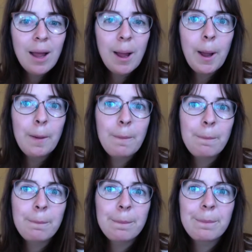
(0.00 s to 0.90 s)

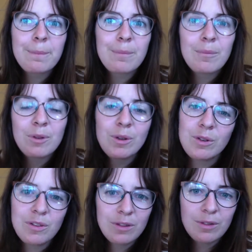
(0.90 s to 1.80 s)
But we
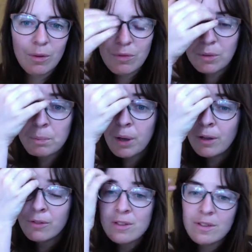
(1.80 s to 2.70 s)
just have different
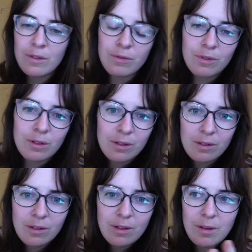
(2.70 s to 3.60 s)
paths and different